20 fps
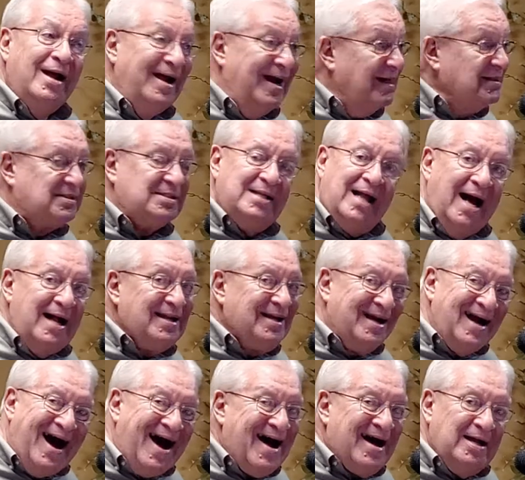it's not
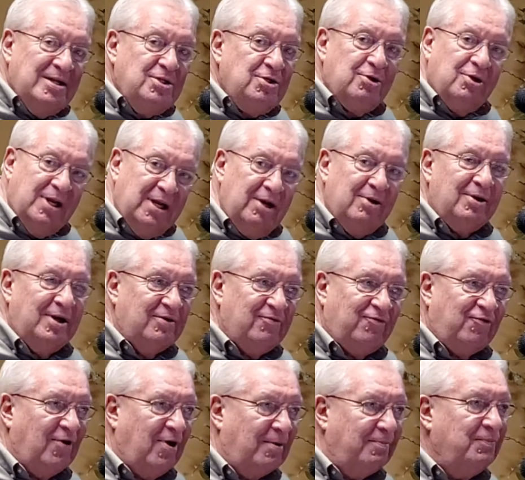God you're hearing
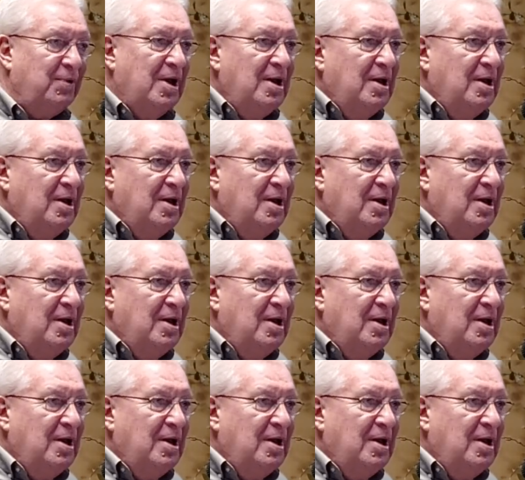from.